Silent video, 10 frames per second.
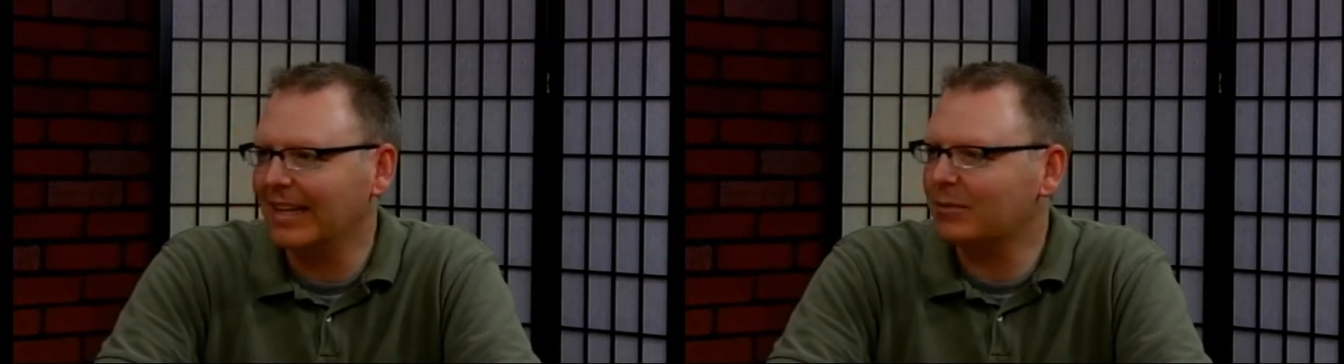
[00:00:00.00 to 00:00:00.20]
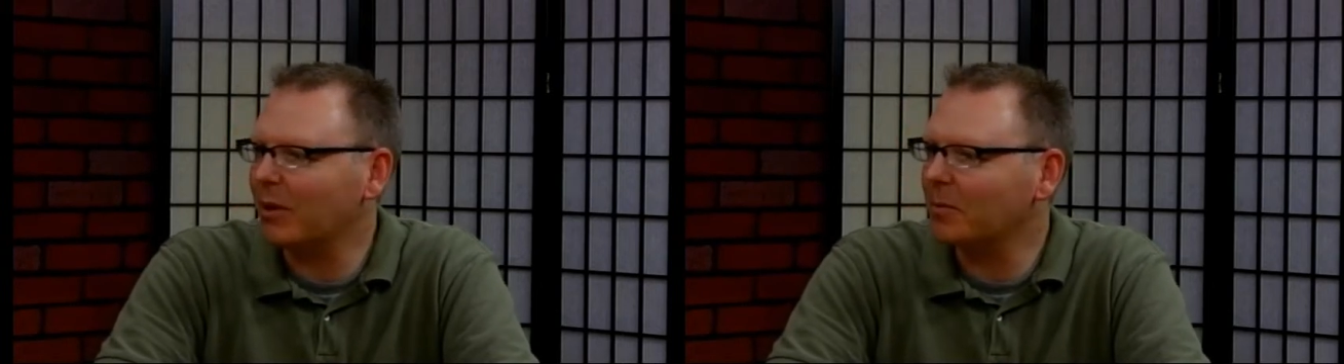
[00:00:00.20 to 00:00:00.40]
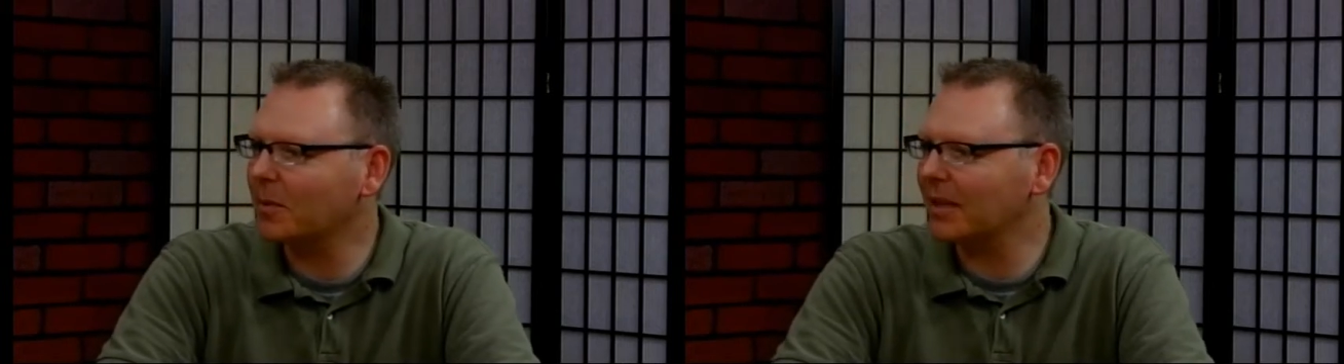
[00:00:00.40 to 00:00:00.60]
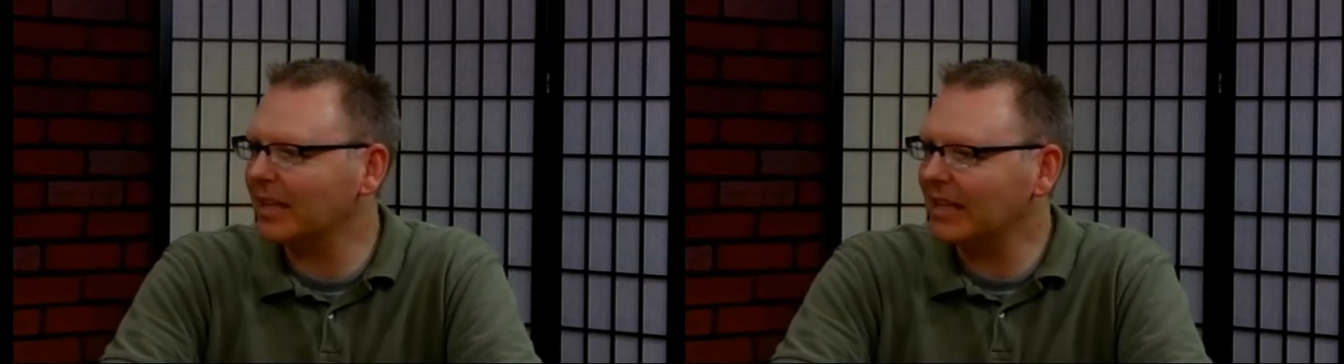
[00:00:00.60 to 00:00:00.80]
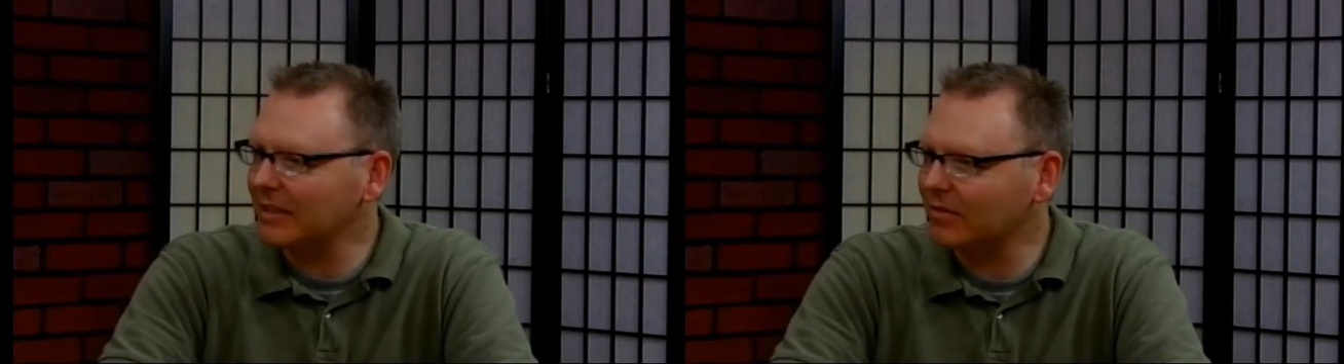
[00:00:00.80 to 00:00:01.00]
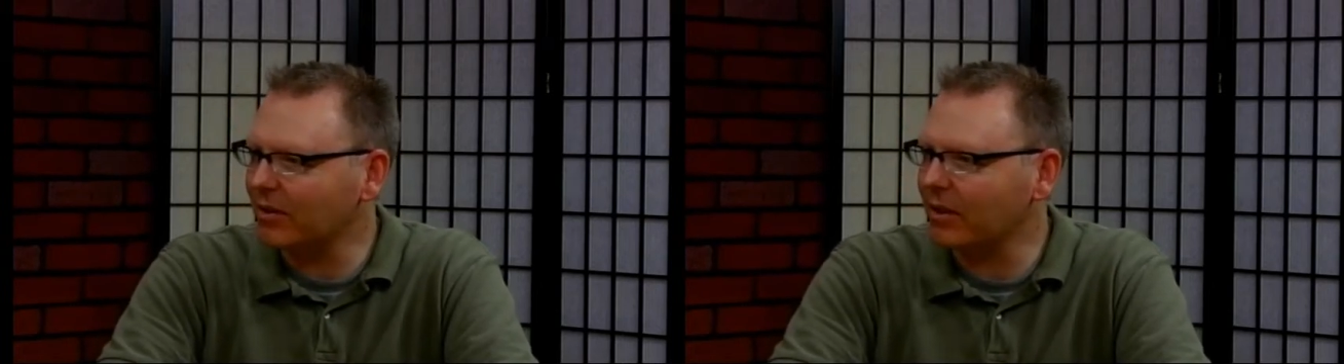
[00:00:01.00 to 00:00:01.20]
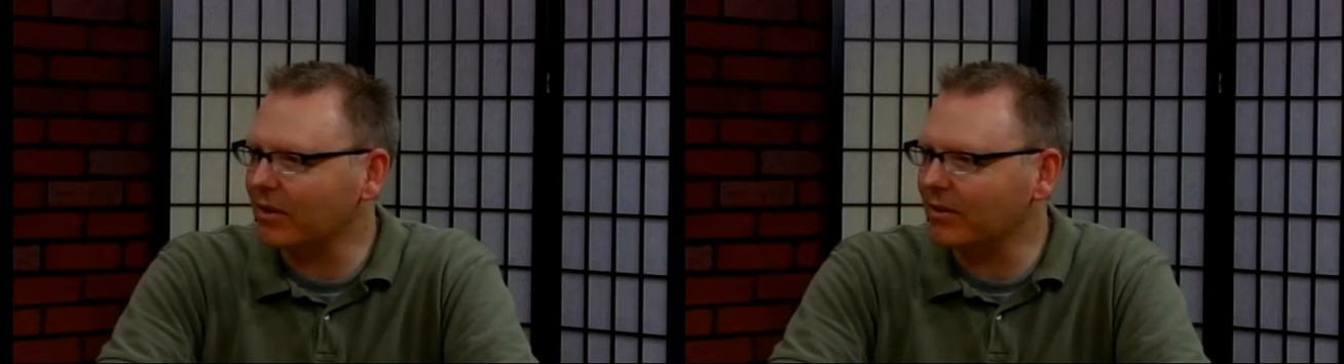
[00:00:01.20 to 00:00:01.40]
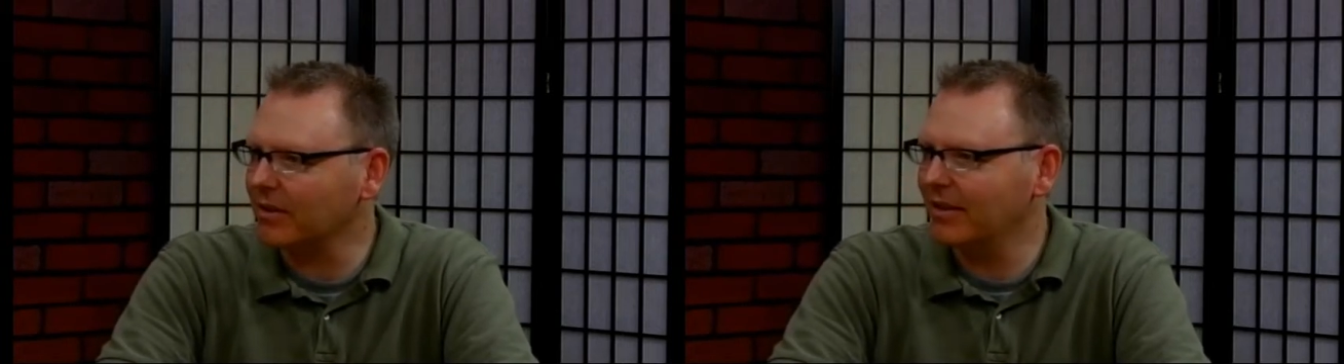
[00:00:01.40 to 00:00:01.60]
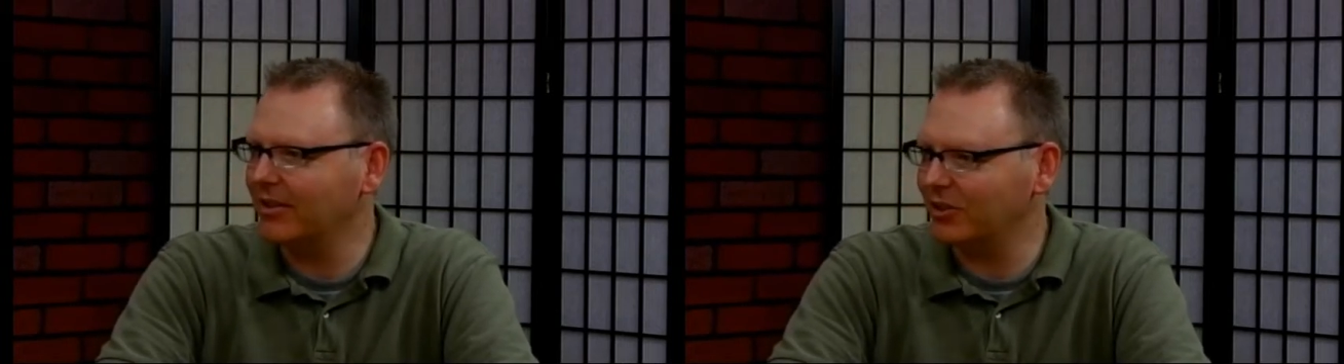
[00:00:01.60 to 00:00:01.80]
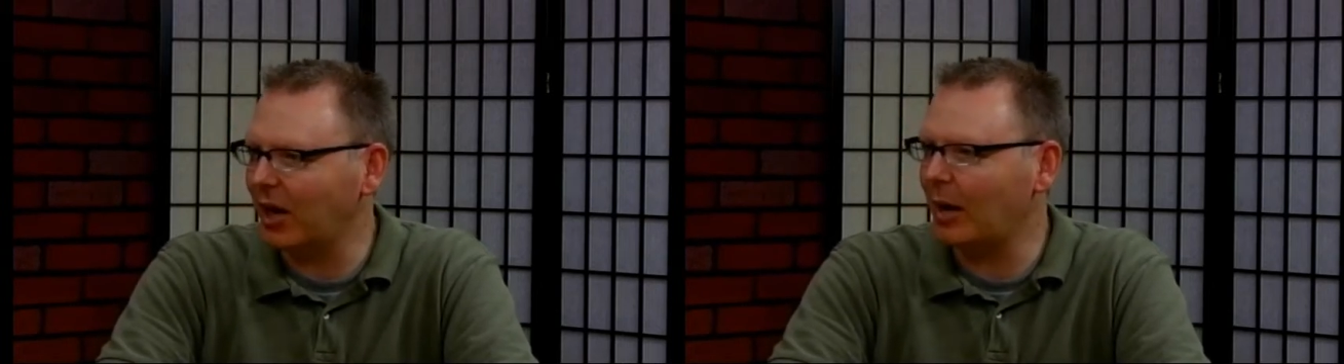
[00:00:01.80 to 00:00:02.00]
That's probably the least fun
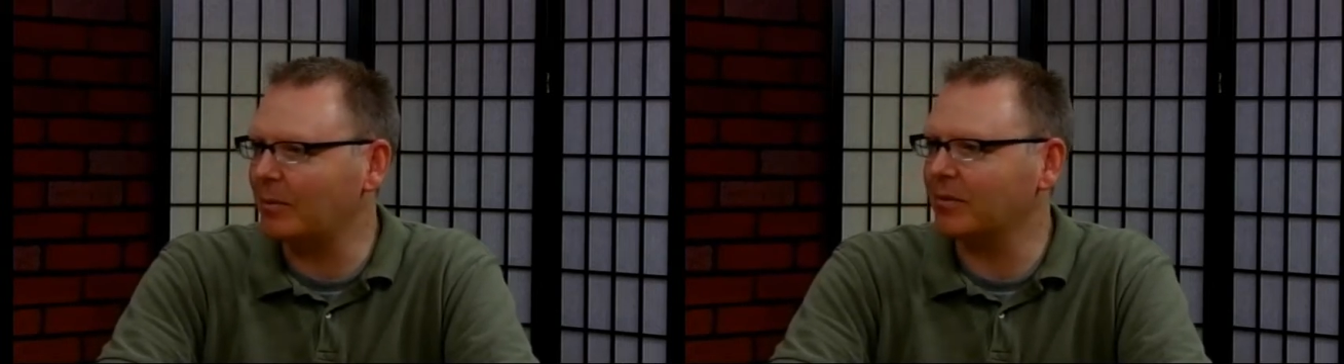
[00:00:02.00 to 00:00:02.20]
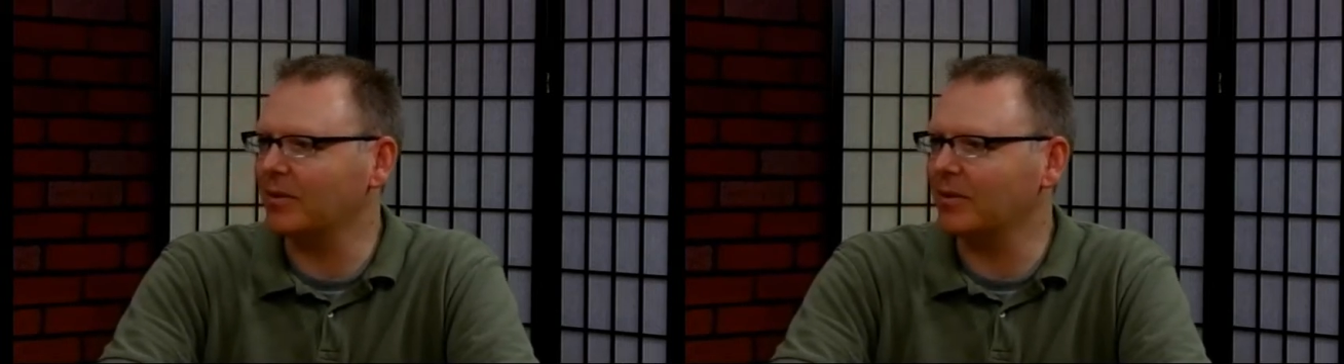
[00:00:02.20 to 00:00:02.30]
job